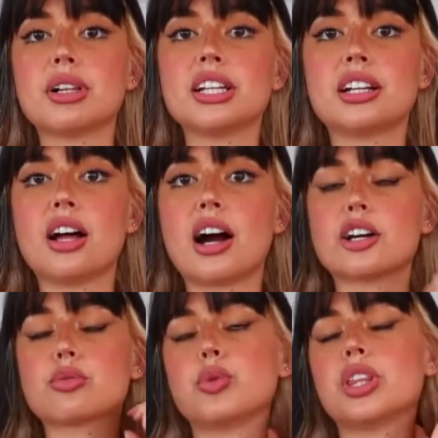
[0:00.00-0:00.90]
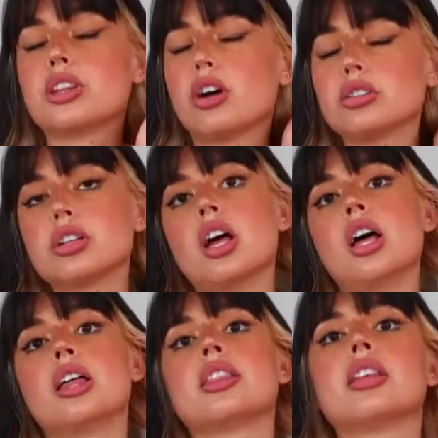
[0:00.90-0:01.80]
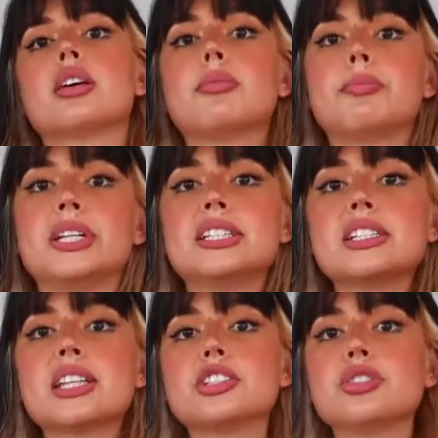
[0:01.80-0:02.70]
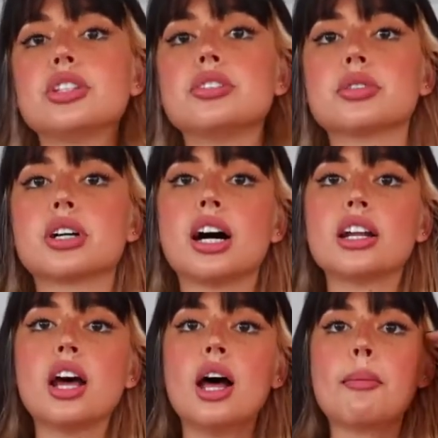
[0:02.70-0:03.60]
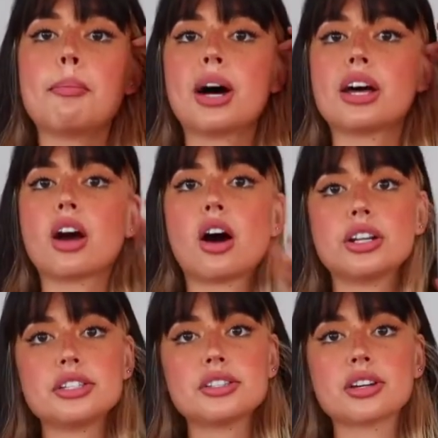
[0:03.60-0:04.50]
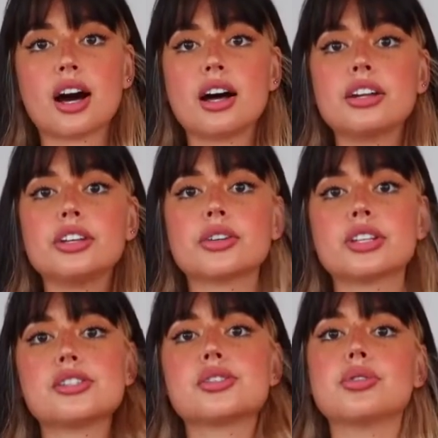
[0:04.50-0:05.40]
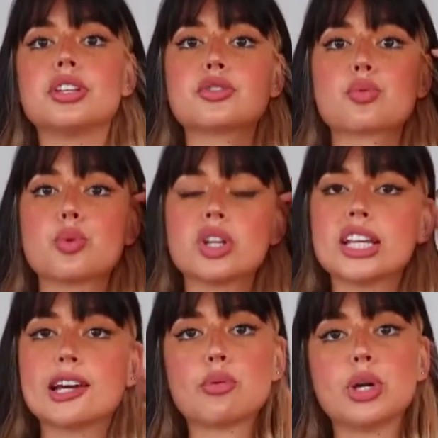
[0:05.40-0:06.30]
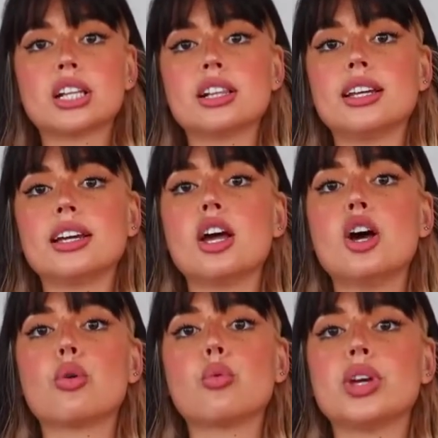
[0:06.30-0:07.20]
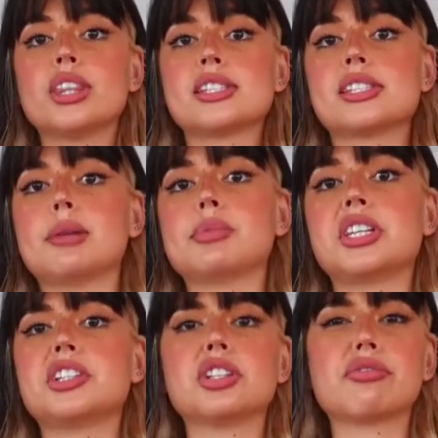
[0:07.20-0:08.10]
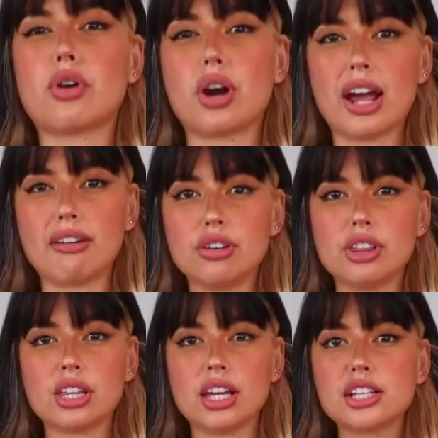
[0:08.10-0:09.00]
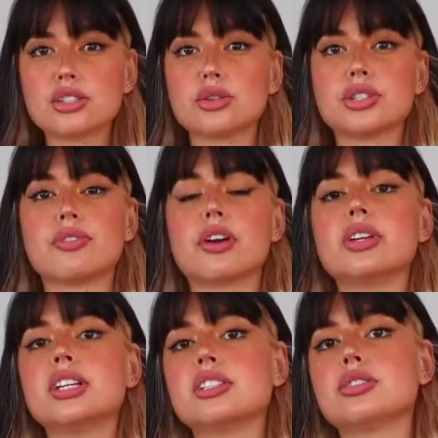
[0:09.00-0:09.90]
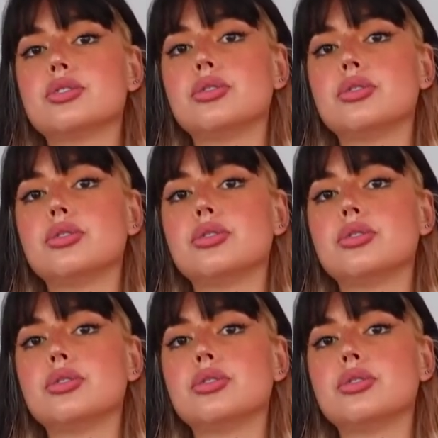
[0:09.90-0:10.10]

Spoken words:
little hard with all the pieces that you need to cut, but honest to God, you can sew this really quickly with the same stitching for everything, so it's very easy to